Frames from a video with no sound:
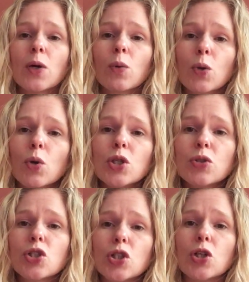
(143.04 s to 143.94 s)
What I want you
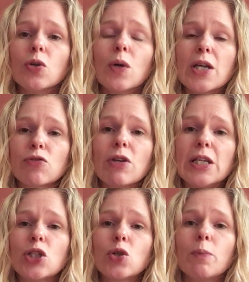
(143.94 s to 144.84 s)
to do is
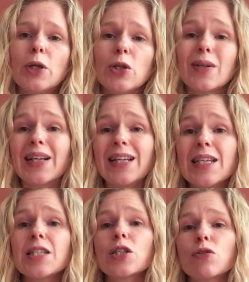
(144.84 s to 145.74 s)
release your balloon at
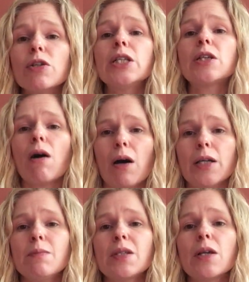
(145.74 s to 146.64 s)
least 3
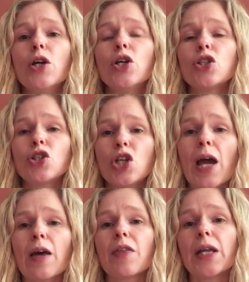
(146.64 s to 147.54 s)
times to
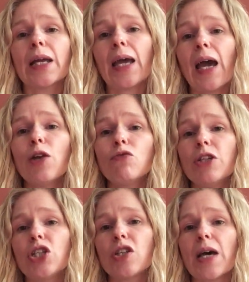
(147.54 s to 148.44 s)
check that it can
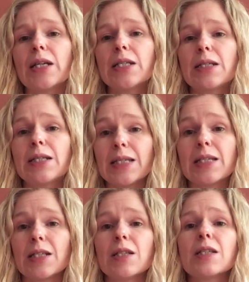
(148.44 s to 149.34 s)
reach that
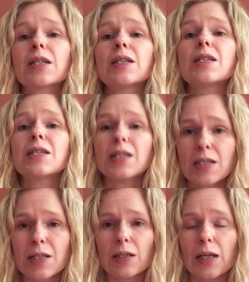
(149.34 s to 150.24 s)
distance
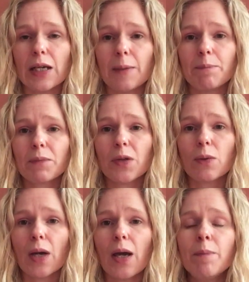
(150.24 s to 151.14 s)
consistently,
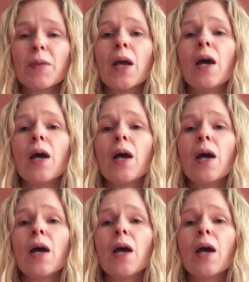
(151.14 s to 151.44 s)
okay?